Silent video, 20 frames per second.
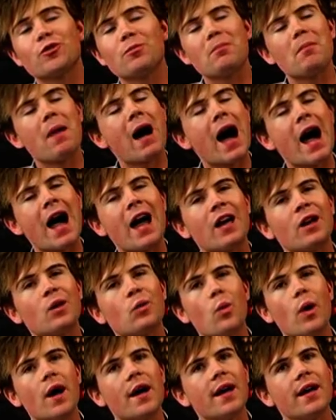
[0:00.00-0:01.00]
my
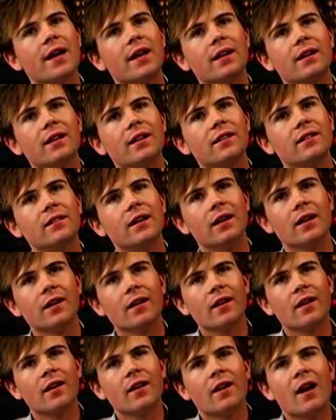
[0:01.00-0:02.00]
way,
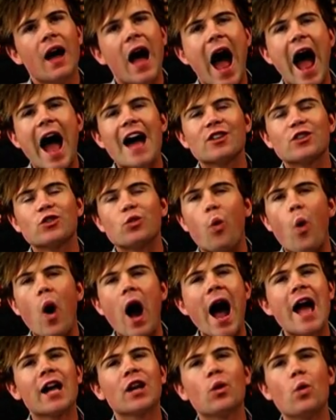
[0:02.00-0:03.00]
and
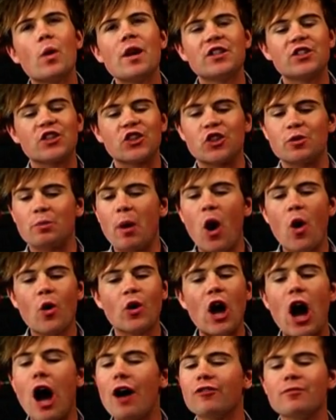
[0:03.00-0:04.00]
while we
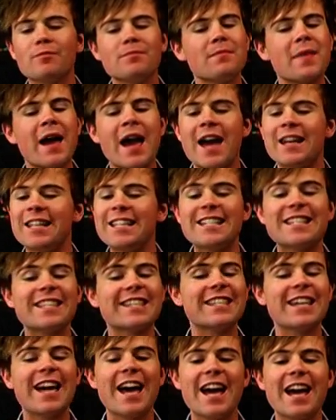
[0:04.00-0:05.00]
spoke of many
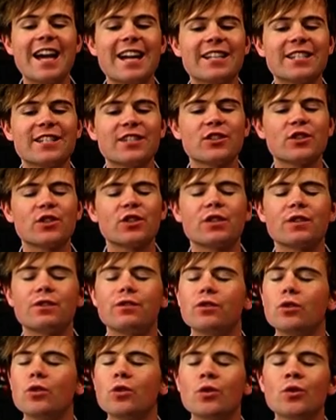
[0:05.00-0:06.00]
things,
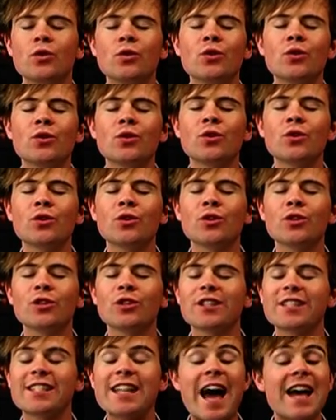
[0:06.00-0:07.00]

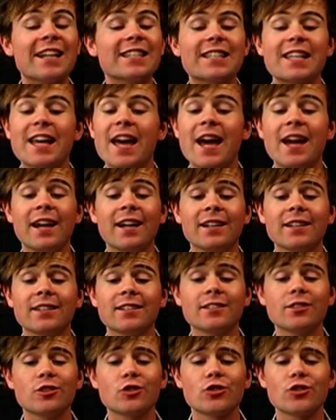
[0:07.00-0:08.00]
fools and
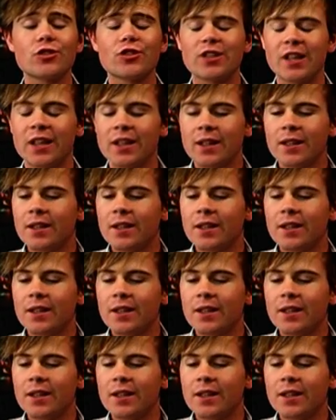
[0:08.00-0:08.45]
kings,